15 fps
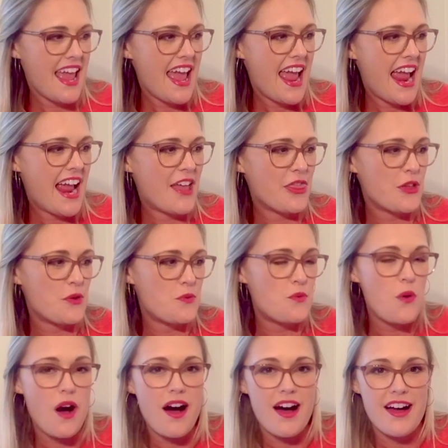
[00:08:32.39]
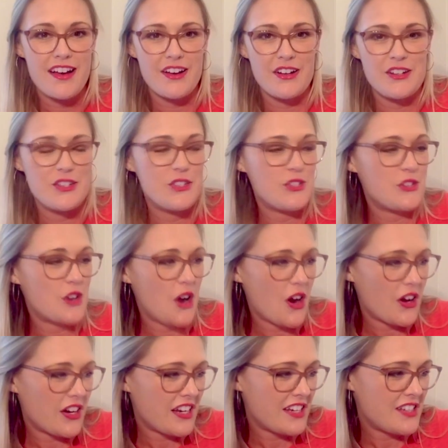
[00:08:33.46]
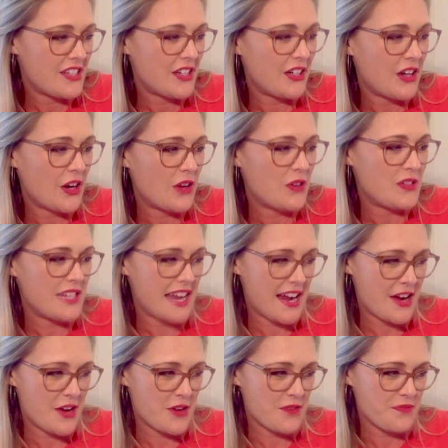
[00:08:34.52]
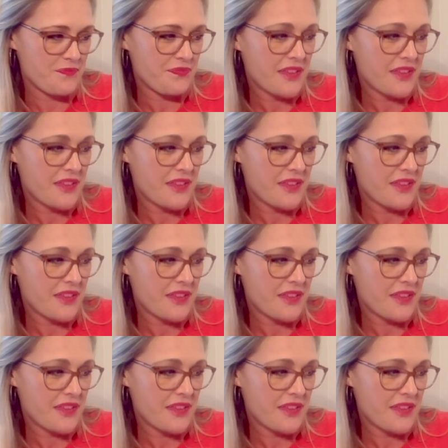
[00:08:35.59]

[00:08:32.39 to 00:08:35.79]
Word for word: and the water started to go down.